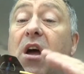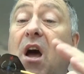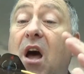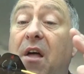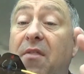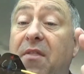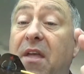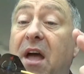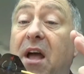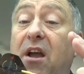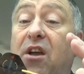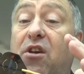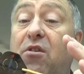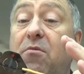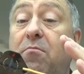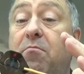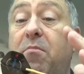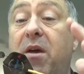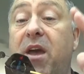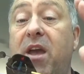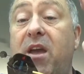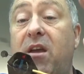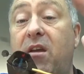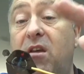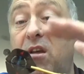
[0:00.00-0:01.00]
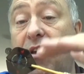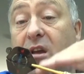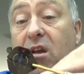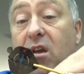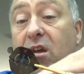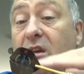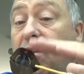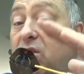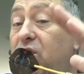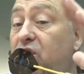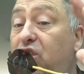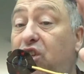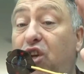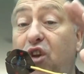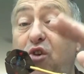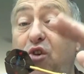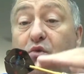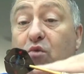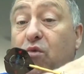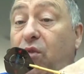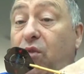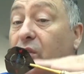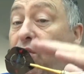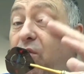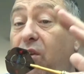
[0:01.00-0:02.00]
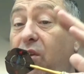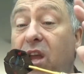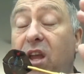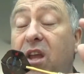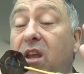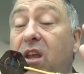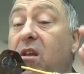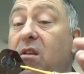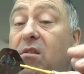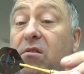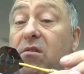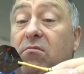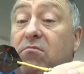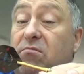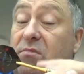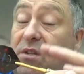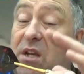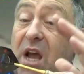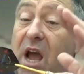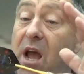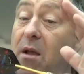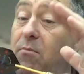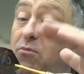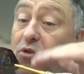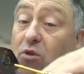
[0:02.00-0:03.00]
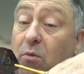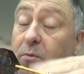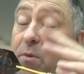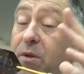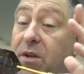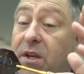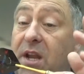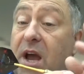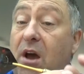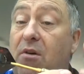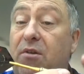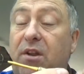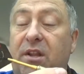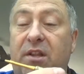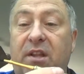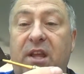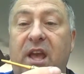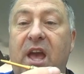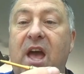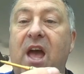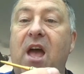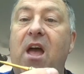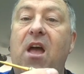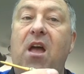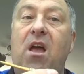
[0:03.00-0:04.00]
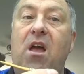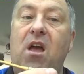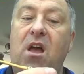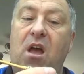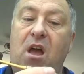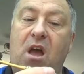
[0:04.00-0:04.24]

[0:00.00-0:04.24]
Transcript: And that can be 2-3 times up and down in the air.